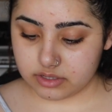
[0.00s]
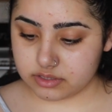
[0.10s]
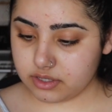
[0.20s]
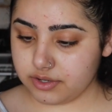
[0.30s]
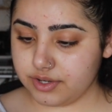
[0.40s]

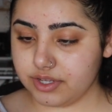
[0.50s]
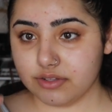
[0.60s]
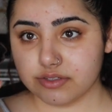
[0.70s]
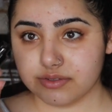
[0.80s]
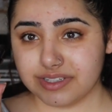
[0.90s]
So it
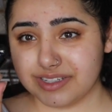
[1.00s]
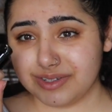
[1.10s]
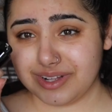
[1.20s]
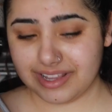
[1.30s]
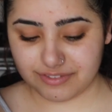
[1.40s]
looks really
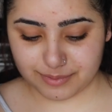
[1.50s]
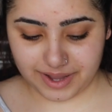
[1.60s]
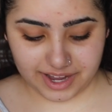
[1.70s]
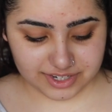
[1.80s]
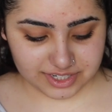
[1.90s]
cool. I love the
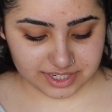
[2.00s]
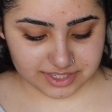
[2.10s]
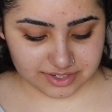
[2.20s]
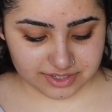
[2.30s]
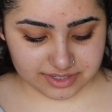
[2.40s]
packaging. It's
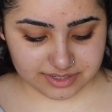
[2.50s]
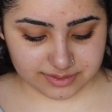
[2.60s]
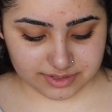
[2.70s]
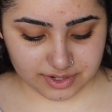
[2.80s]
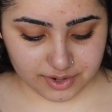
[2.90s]

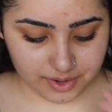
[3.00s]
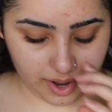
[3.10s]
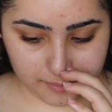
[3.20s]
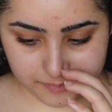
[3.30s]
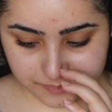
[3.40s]

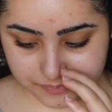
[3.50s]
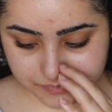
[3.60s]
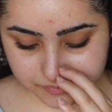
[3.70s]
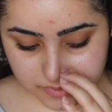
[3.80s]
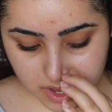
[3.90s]
so
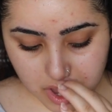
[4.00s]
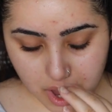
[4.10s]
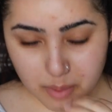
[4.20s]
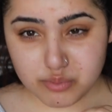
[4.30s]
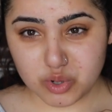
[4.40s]

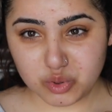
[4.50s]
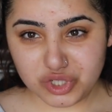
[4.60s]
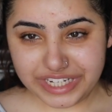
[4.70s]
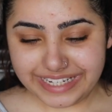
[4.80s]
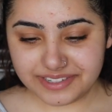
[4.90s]

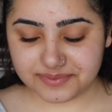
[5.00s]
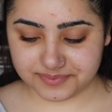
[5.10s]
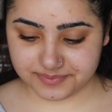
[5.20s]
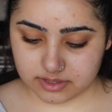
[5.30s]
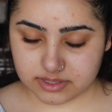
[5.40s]
bougie.
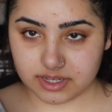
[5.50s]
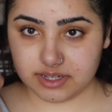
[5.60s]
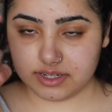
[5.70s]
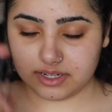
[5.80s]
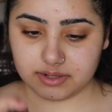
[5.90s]
It's
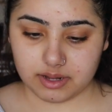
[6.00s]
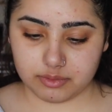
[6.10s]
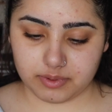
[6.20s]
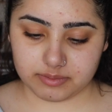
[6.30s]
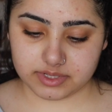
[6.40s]
gonna need a couple
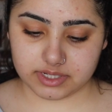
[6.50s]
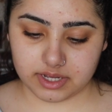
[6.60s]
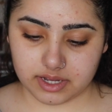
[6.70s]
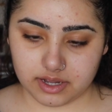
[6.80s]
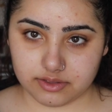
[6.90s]
pumps to
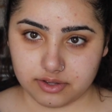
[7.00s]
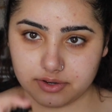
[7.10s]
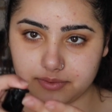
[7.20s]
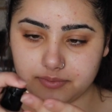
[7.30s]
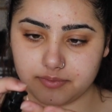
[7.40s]
take out though.
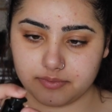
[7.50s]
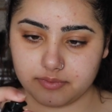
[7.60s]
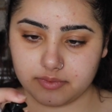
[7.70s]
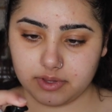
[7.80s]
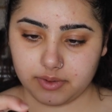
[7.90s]

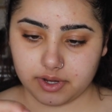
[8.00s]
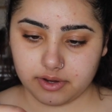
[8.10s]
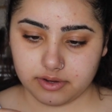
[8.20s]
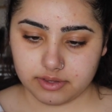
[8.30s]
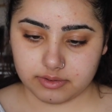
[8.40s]
There we go,
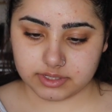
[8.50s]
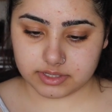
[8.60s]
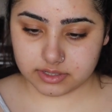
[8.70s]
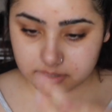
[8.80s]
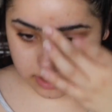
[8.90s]
that was
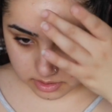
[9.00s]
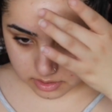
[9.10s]
easy.